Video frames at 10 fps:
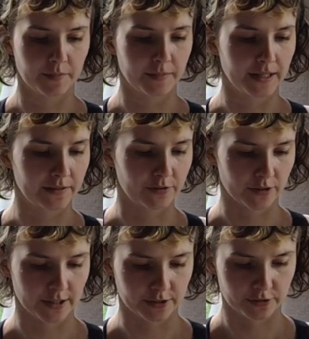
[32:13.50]
if you're
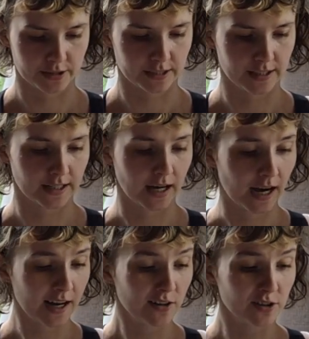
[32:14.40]
interested.
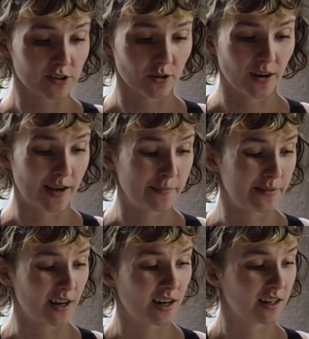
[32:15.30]
I also am
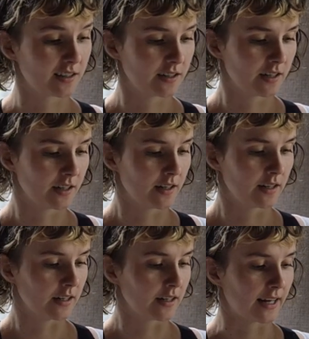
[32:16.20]
not
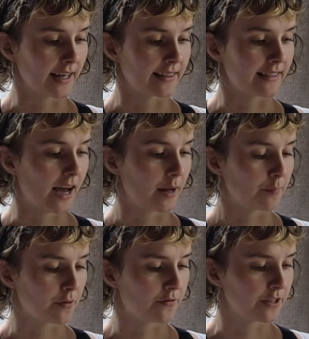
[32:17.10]
like that
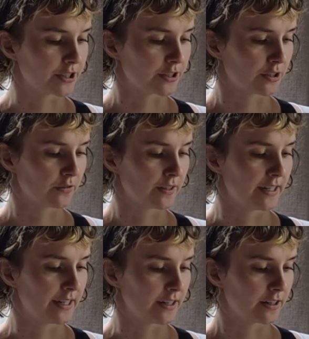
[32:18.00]
proficient of a
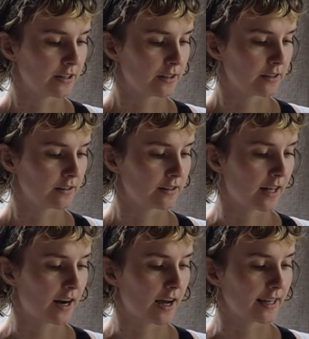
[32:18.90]
knitter
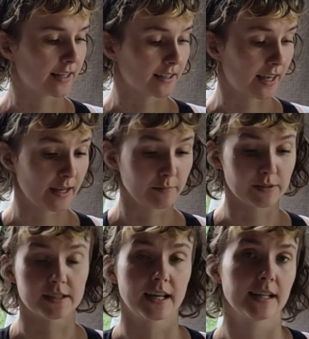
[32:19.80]
that I claim to
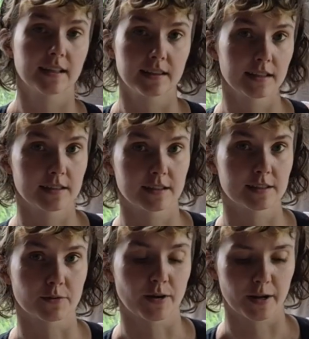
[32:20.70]
say that this is
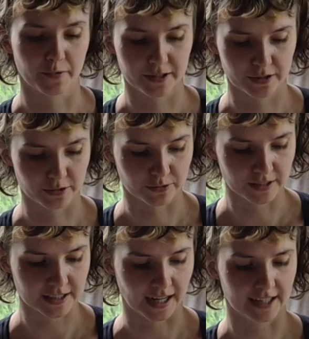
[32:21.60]
the right way to do
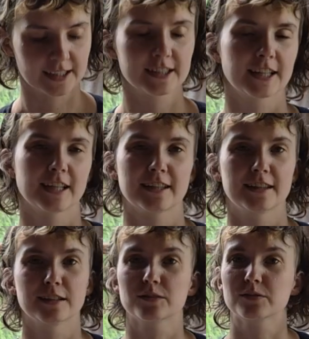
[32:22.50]
this. I just think that
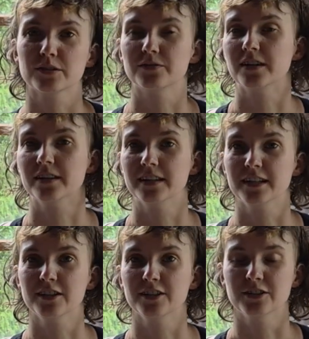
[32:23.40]
this was a fun
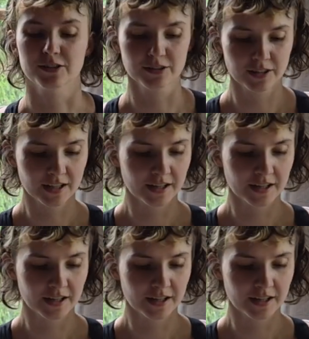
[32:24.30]
thing to do.